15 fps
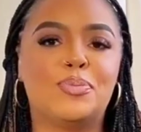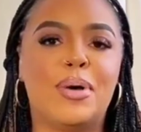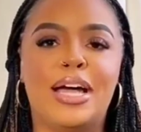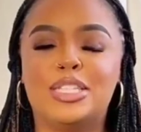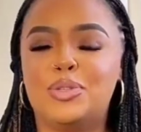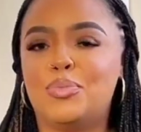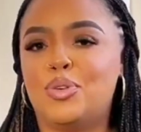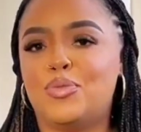
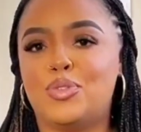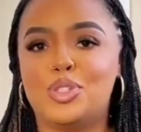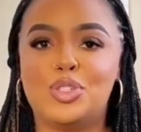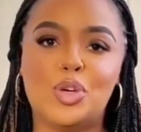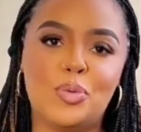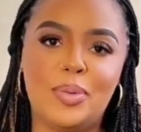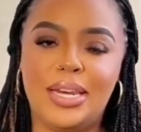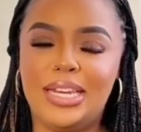trade.
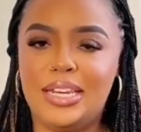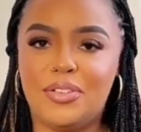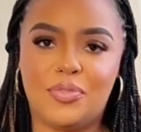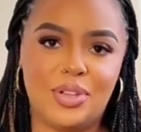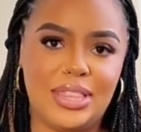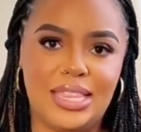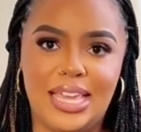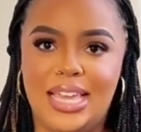
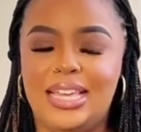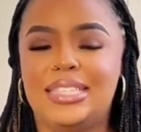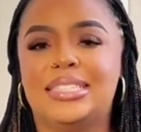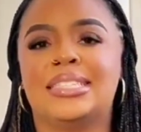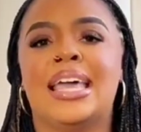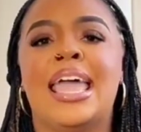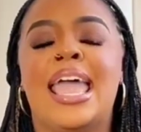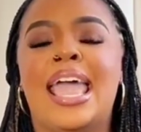But
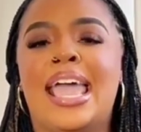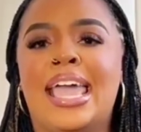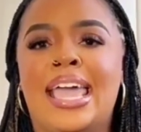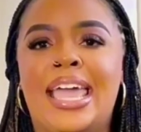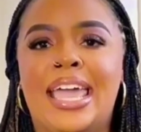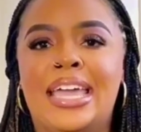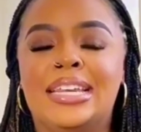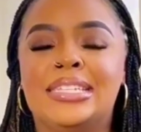Meera's
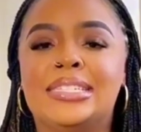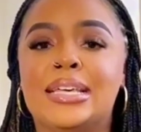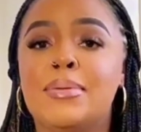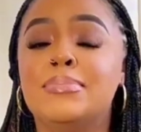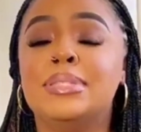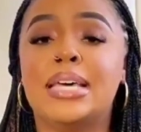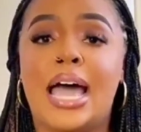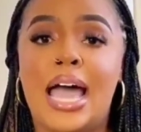ambitions
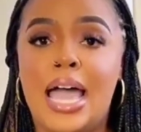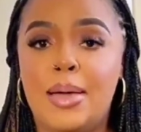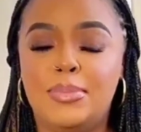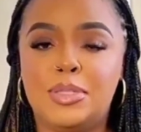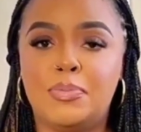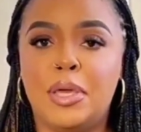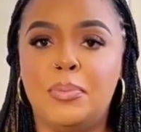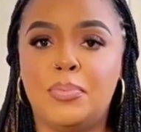stretched beyond her
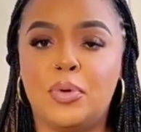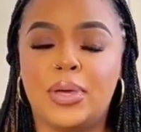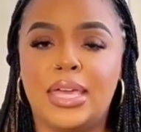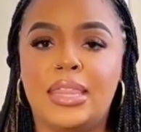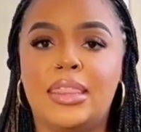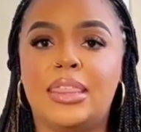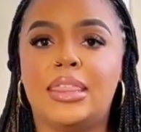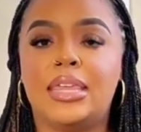family's
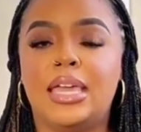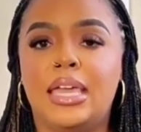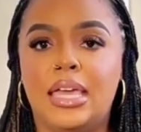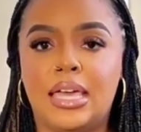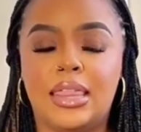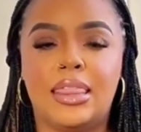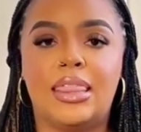small shop.